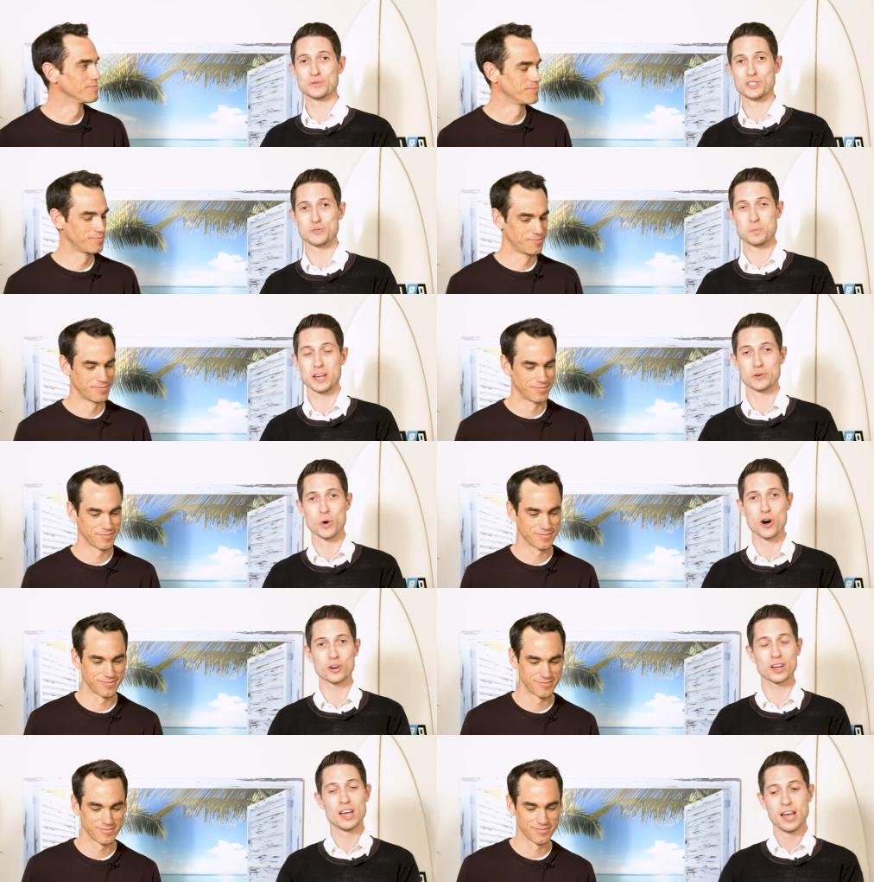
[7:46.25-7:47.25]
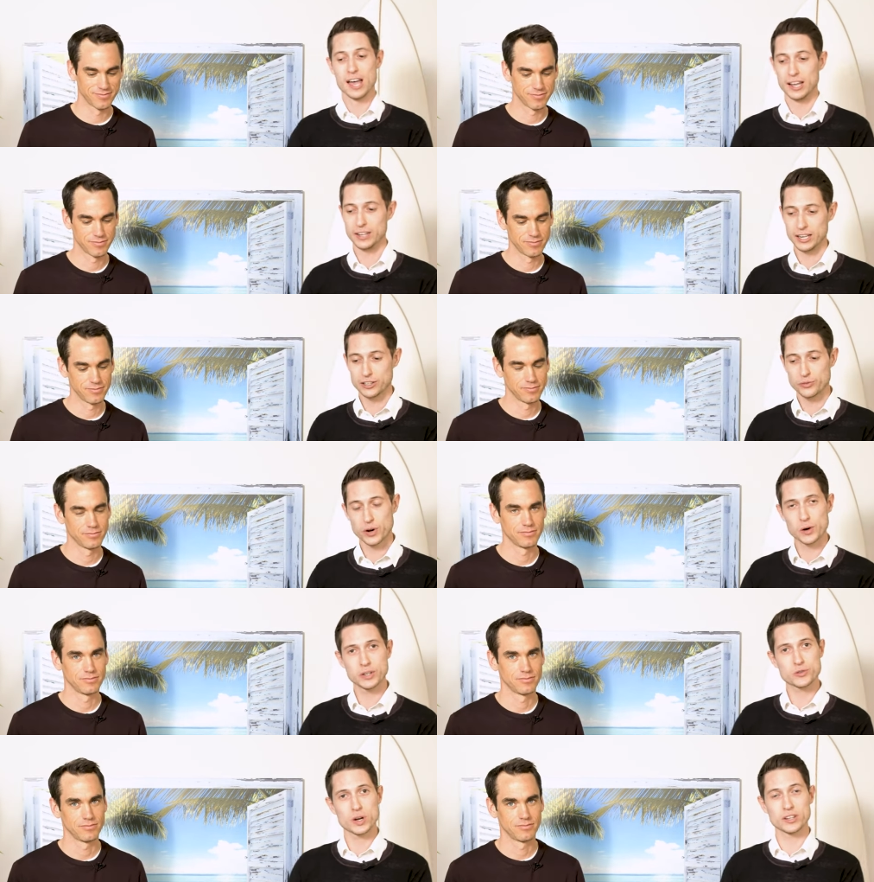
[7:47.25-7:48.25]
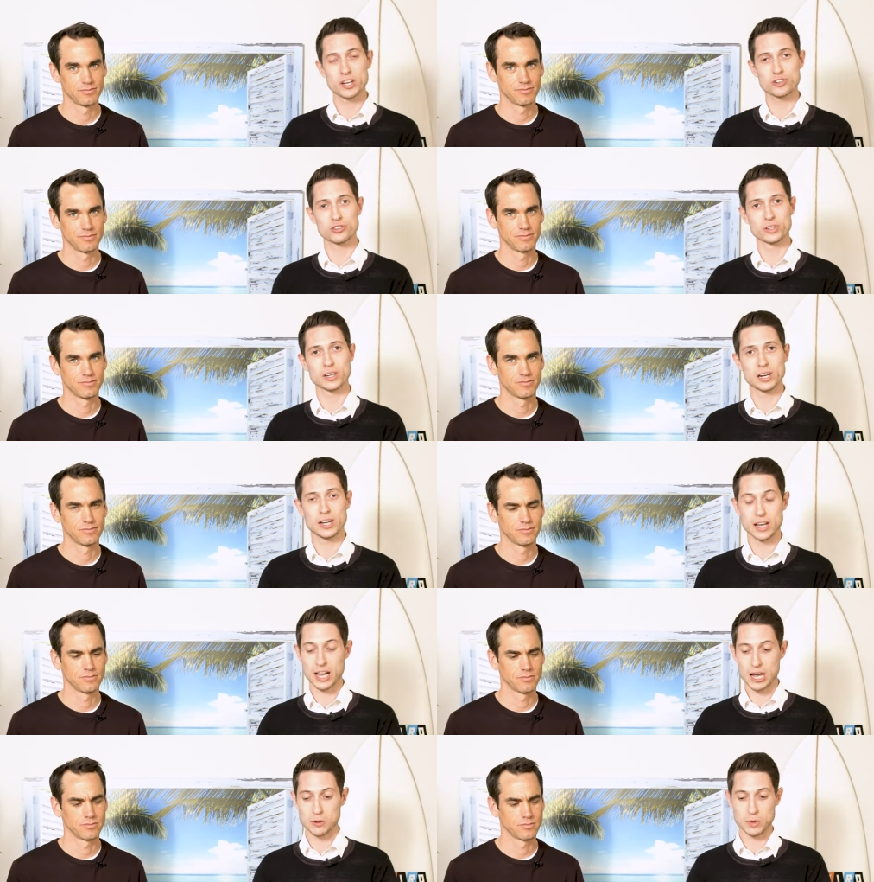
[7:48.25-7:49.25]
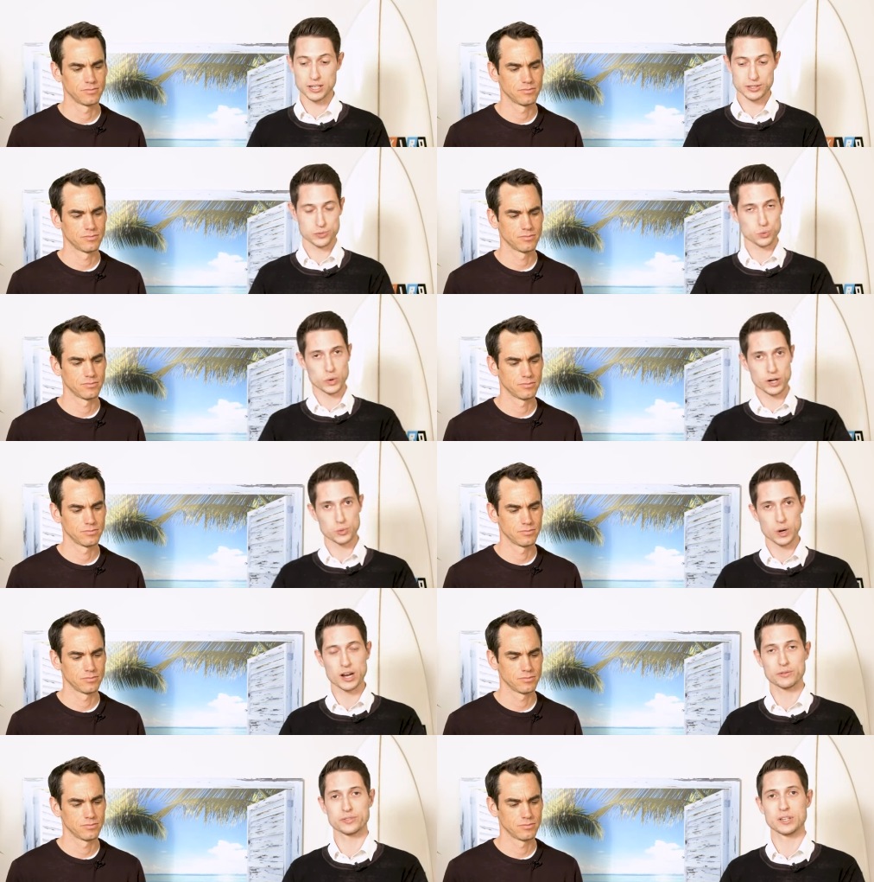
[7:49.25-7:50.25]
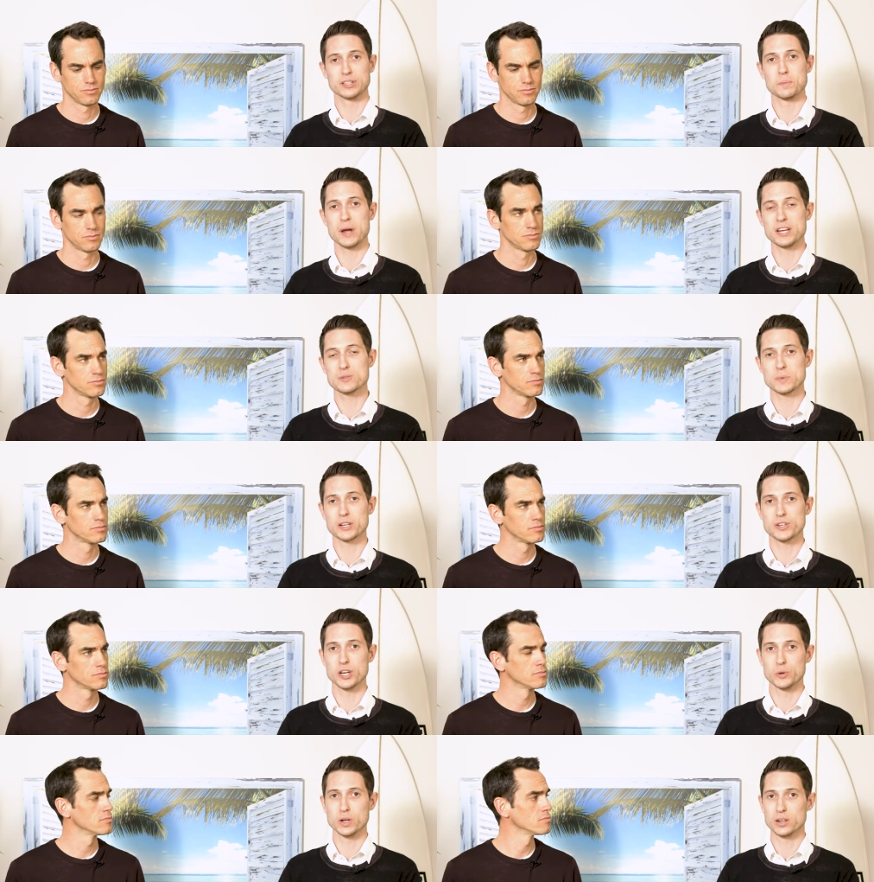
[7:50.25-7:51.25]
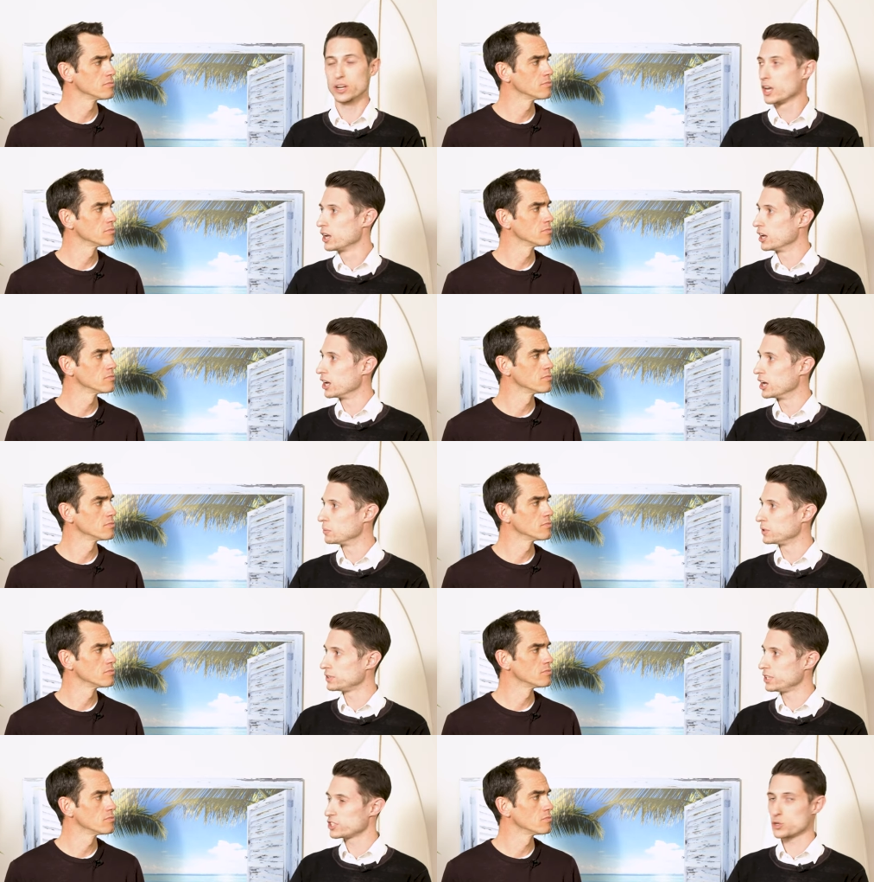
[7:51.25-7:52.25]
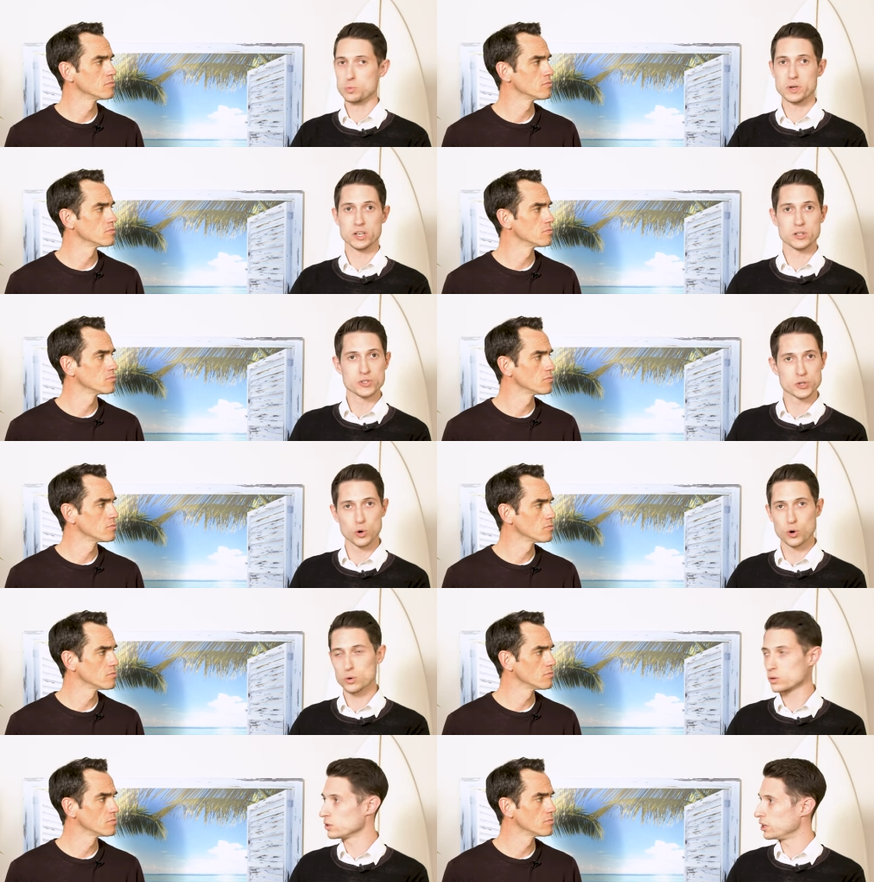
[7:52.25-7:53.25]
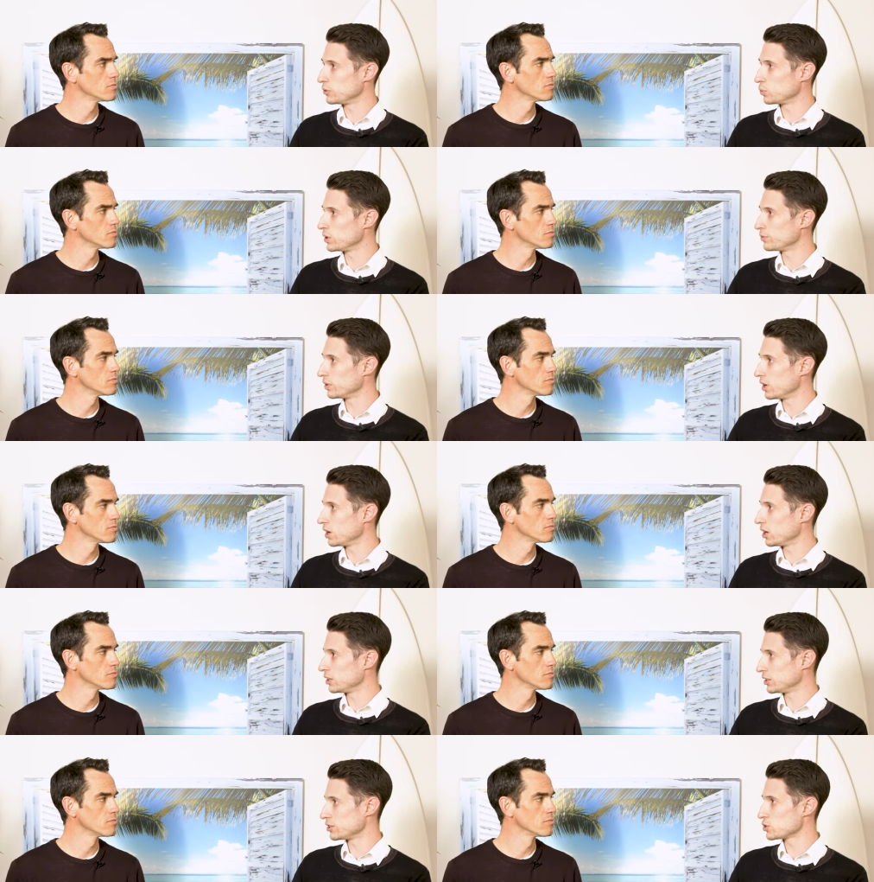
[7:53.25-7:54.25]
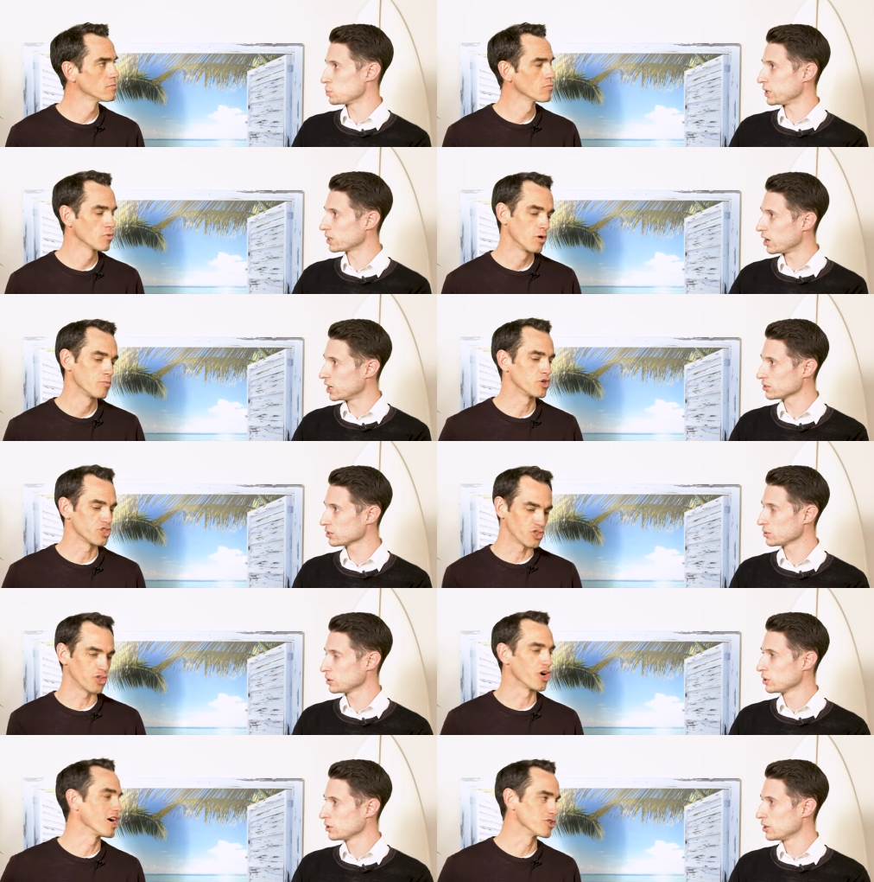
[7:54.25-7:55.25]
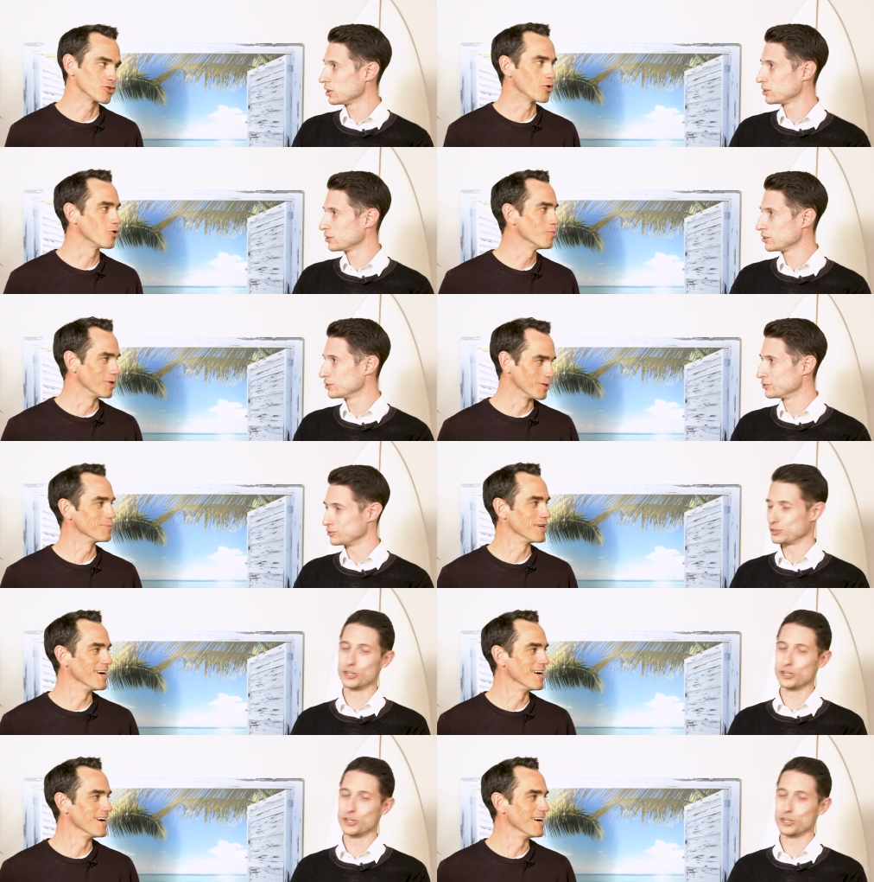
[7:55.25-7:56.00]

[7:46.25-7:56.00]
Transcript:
Speaker 1: with this big rock. And then it's very traditionally, um, as when we have the, the base material, um, it needs to be sawn, with, uh, it needs to be cut. It's not hand saw, but...